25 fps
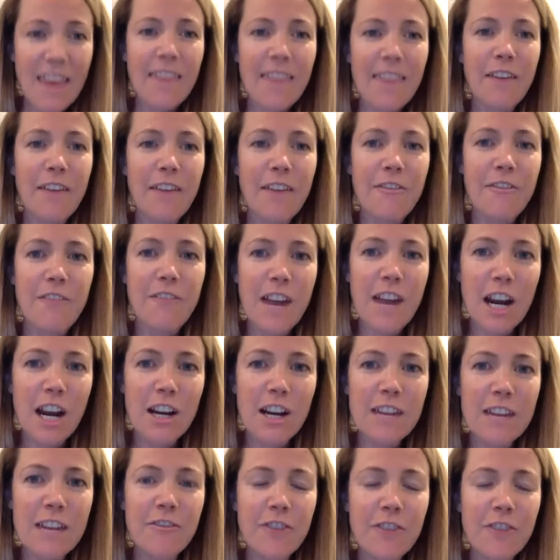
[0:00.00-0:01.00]
the
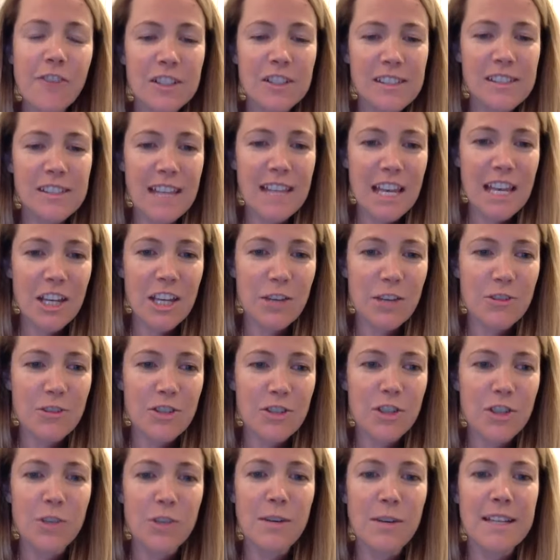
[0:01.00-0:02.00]
very first thing you
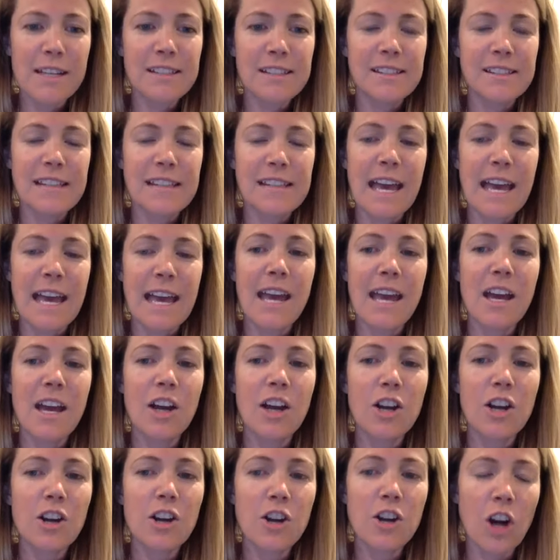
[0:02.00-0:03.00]
do is say
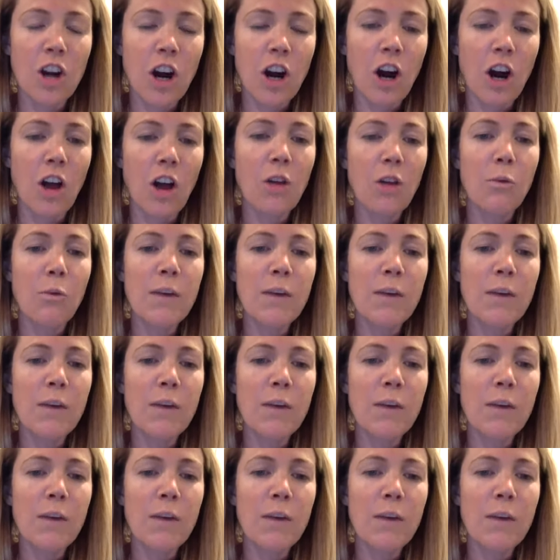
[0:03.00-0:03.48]
girl,